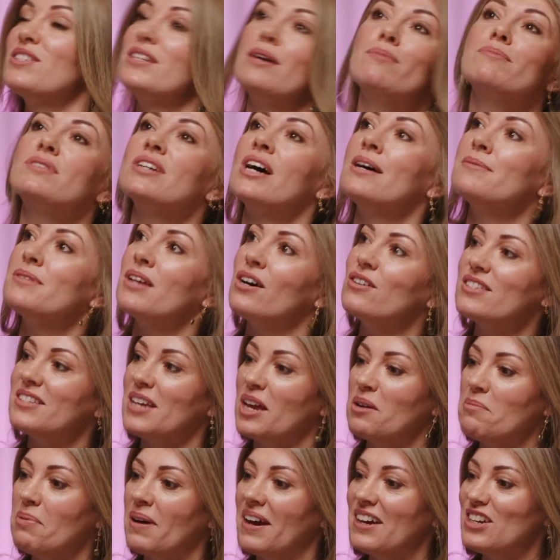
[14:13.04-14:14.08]
Sometimes I'll
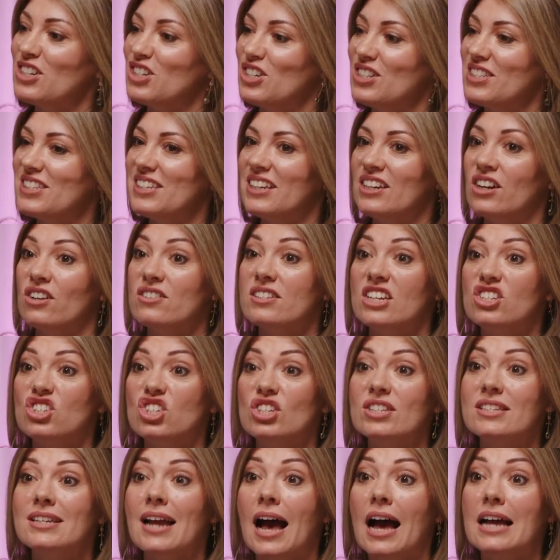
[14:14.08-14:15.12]
send patients in and I'll say,
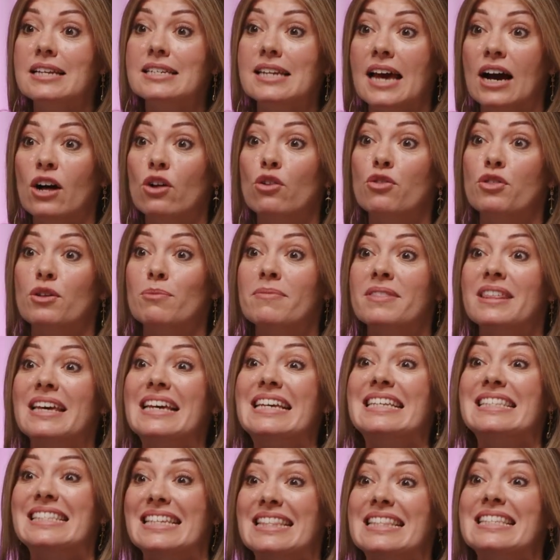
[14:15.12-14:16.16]
just tell them
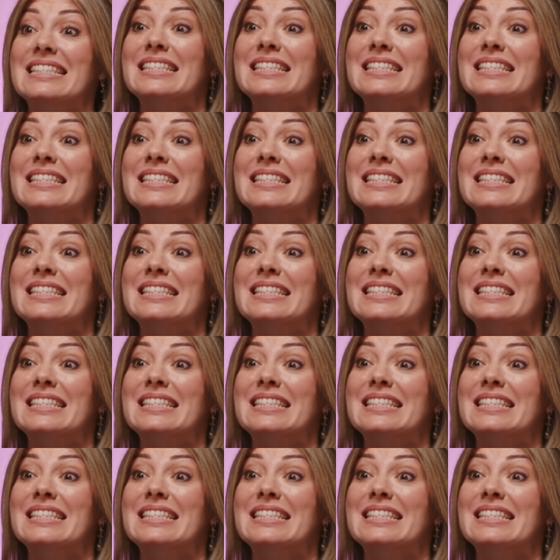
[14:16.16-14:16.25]
these are the